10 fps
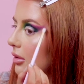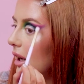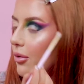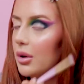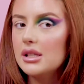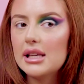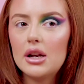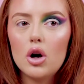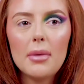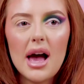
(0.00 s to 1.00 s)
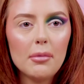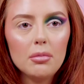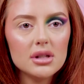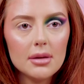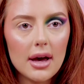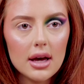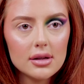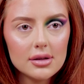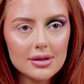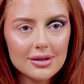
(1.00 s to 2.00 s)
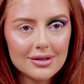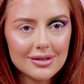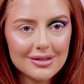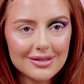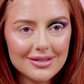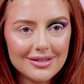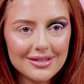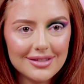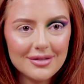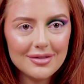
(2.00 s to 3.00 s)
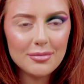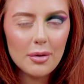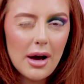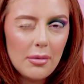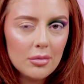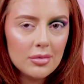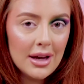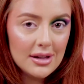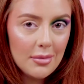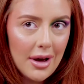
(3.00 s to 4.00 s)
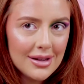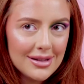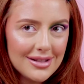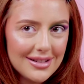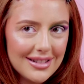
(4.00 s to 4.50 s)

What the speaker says: Everyone's like, no, my mum's the best. But my mum is the best.